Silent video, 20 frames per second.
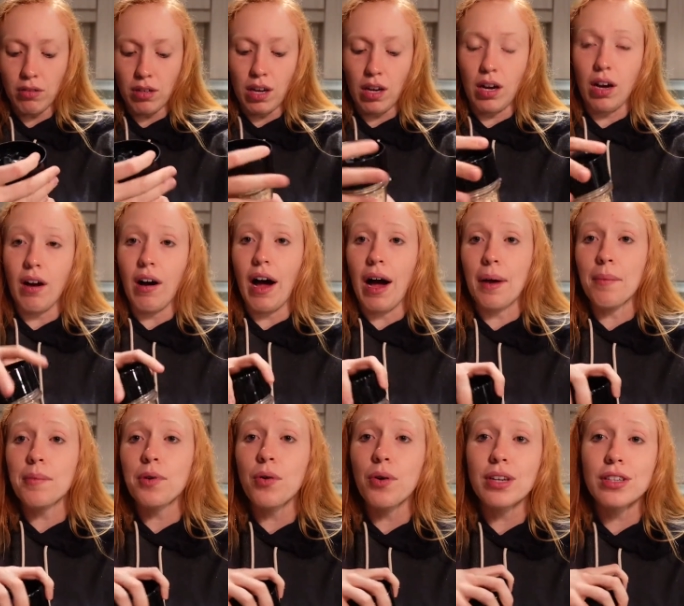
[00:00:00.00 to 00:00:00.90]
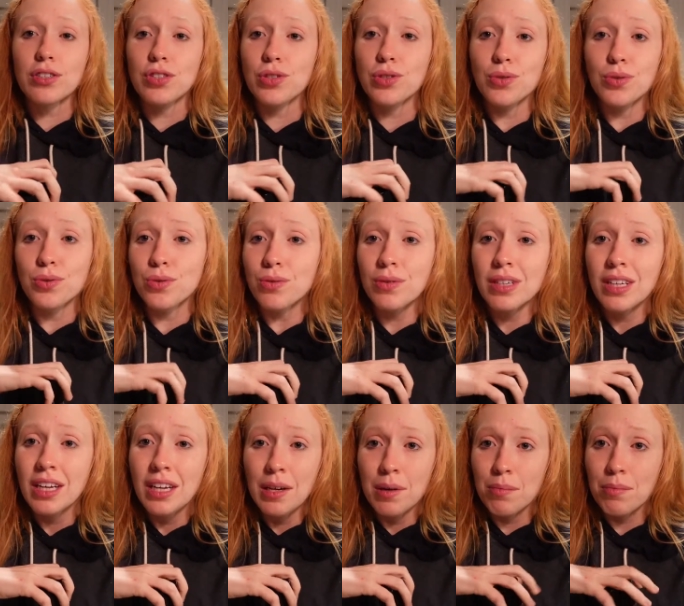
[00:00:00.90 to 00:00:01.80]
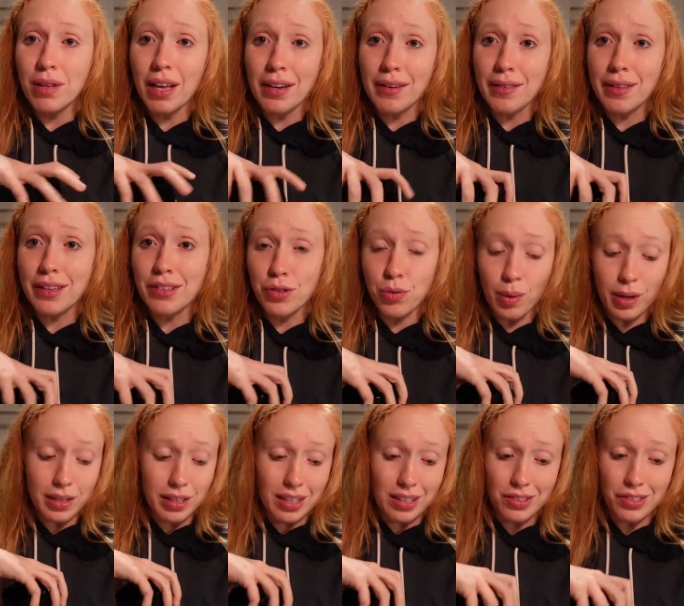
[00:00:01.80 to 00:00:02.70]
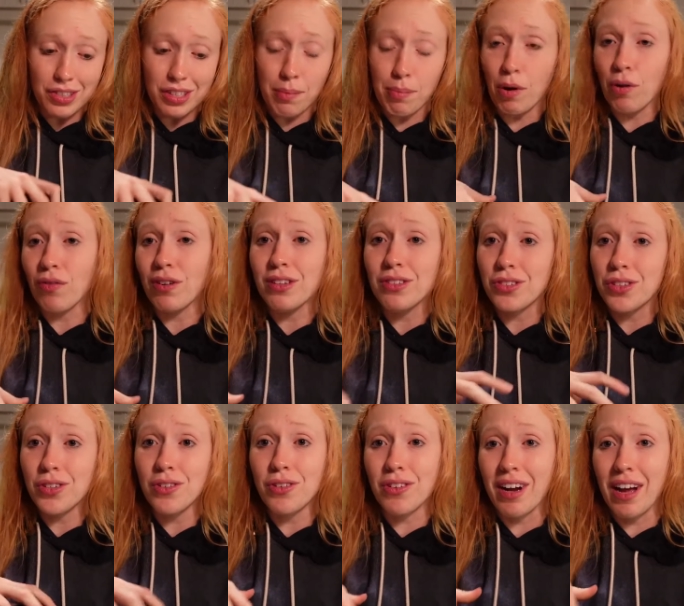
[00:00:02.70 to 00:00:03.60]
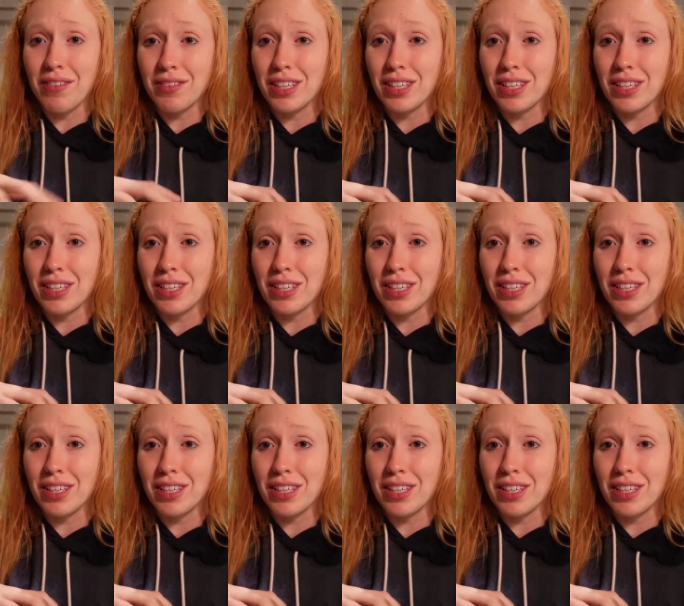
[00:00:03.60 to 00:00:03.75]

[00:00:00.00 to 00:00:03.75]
I'm going to blend these quickly and skip over it so you don't have